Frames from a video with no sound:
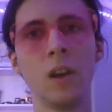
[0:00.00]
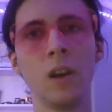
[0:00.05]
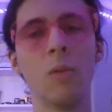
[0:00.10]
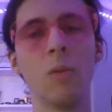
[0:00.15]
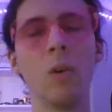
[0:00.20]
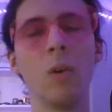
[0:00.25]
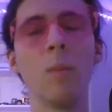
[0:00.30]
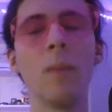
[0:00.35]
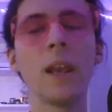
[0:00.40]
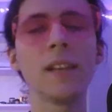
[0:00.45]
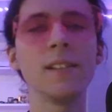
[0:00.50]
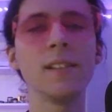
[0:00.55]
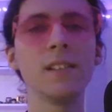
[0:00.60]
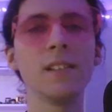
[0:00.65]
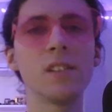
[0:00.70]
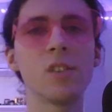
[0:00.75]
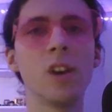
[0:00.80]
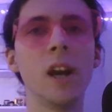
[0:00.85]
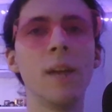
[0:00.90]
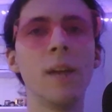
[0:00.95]
What makes
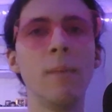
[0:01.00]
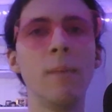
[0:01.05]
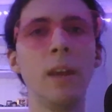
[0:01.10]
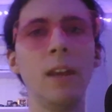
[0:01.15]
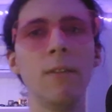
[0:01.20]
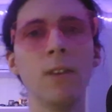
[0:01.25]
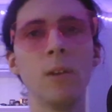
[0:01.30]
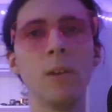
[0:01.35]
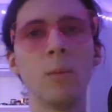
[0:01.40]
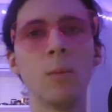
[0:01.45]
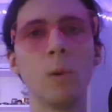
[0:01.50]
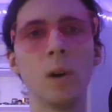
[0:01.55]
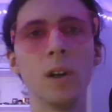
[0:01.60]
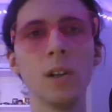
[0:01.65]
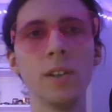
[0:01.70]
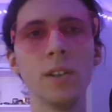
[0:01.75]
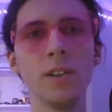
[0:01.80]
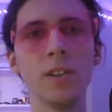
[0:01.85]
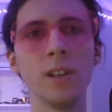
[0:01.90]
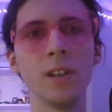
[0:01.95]
this crime even
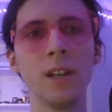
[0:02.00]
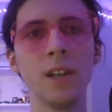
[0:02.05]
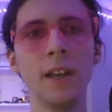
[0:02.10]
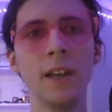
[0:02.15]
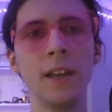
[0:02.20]
worse